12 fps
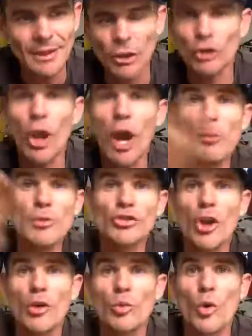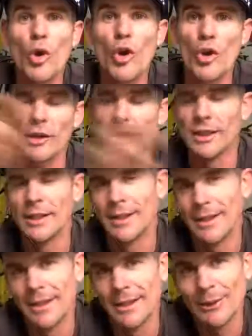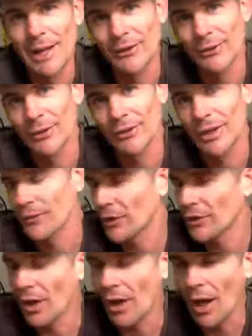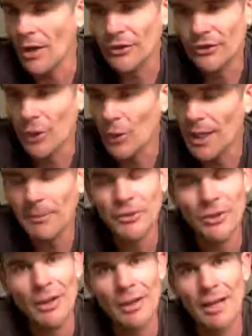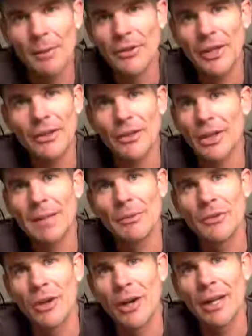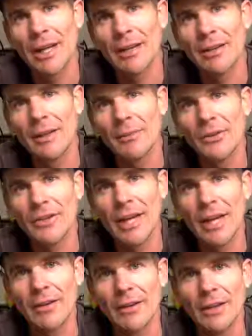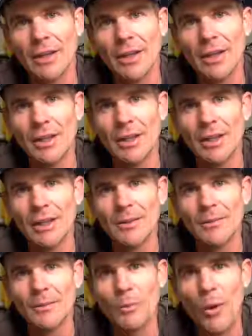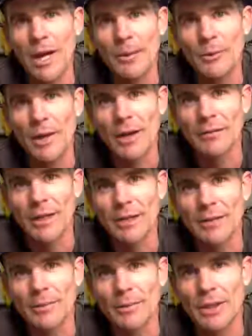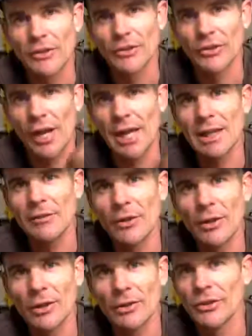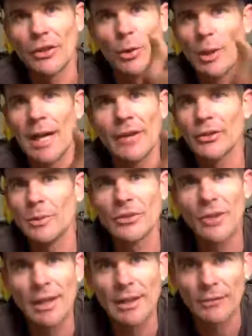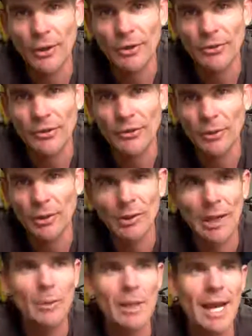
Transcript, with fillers: because helmets don't work, all that sort of stuff. Uh, still come to Thailand. I'm not saying don't come to Thailand. I'm just saying that why come to our event? Because it's cycling focused. The Q and A is going to be cycling focused as well, and